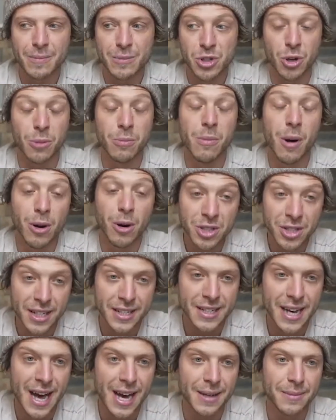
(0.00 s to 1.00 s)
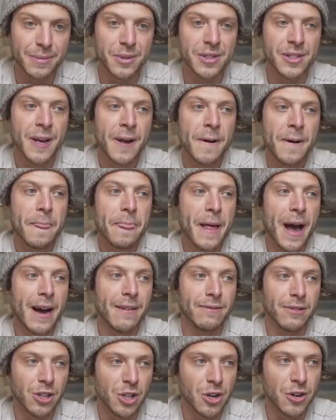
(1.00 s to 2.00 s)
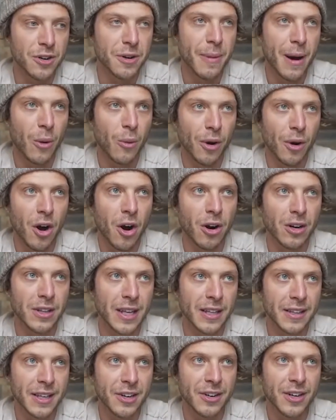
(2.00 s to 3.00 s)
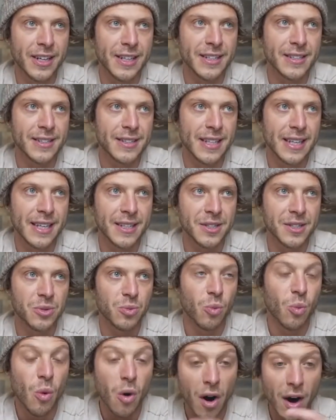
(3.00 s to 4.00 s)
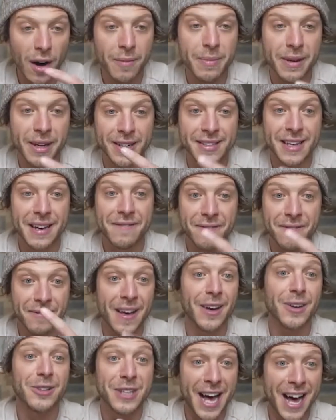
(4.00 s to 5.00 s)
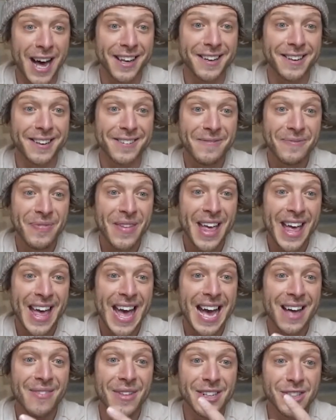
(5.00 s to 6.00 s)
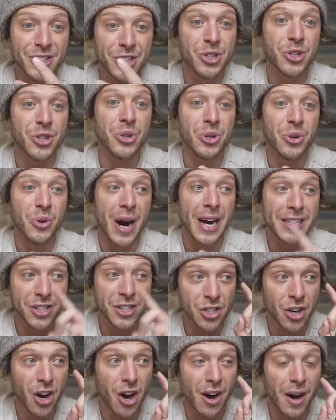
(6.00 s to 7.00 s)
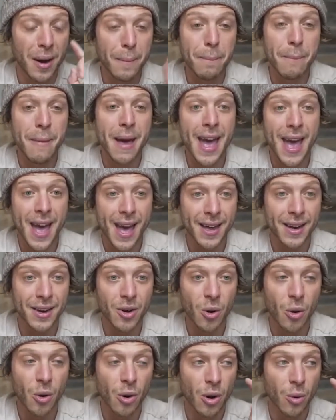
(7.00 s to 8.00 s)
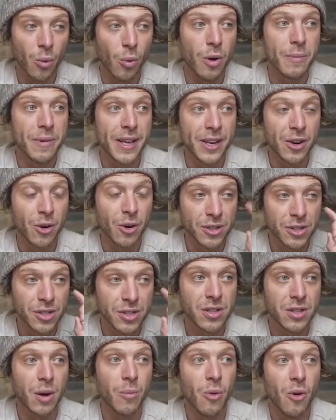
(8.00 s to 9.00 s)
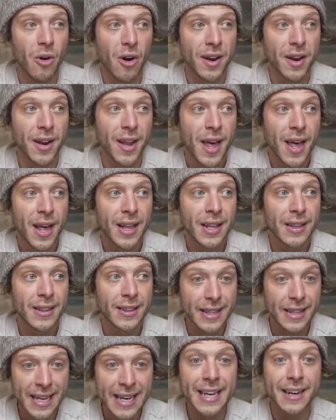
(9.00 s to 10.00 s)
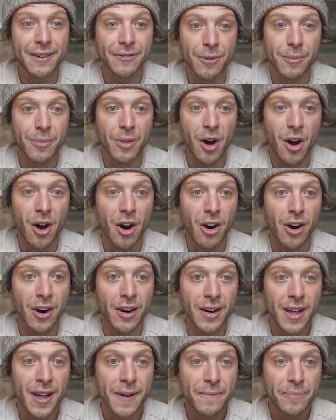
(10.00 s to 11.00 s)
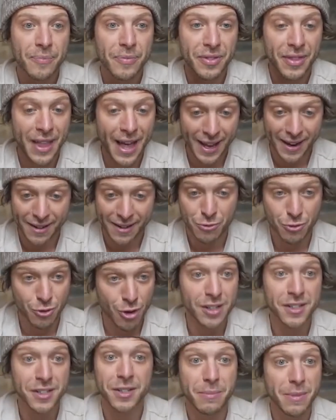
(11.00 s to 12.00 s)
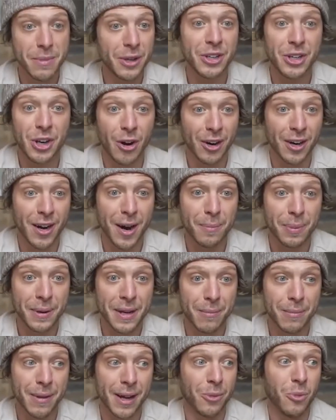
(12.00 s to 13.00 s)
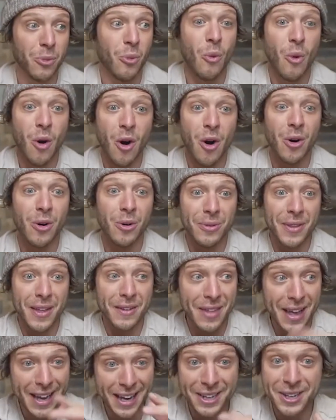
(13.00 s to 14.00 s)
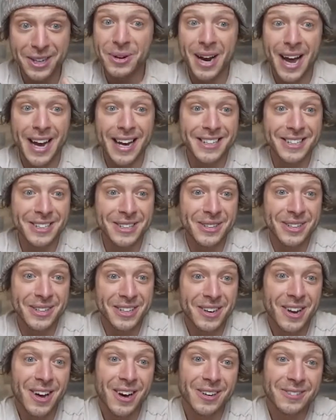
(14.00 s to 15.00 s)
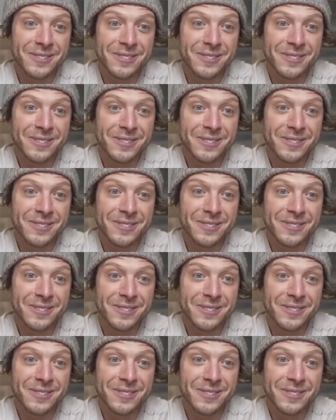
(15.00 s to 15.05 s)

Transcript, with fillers: so most of the times I've learned about what a hard led leader is, is one, because I failed at it. And then two, I saw a man or a woman or someone leading from the heart that runs a million dollar company. I'm like, whoa, if they could do it, I could do it, you know?